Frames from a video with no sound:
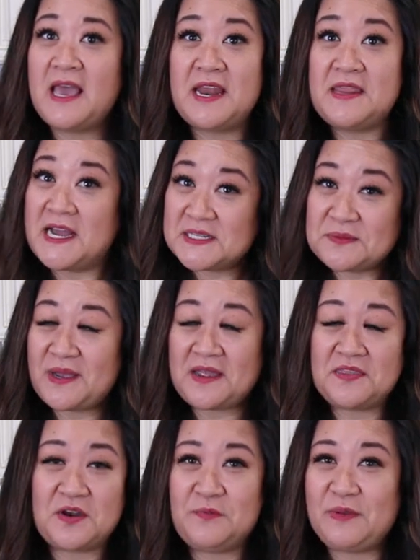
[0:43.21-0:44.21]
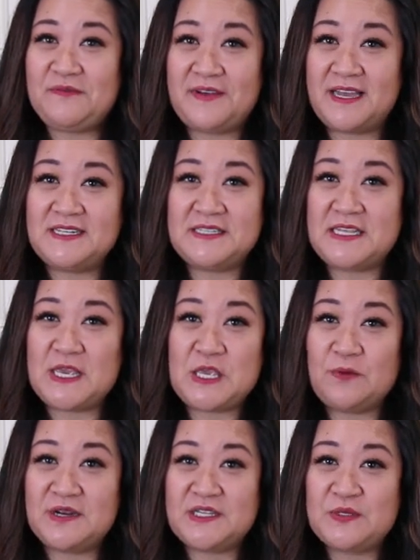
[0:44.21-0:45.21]
And that's why I thought it'd be fun to
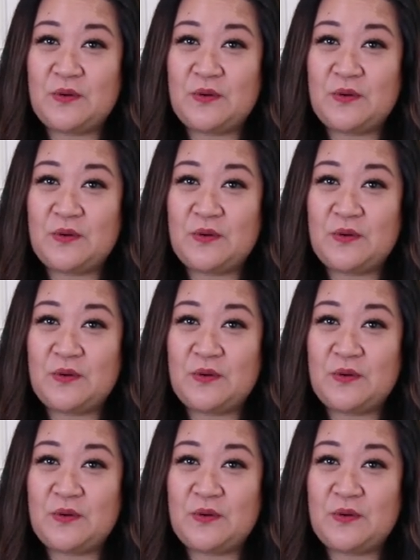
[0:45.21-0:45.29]
take you on a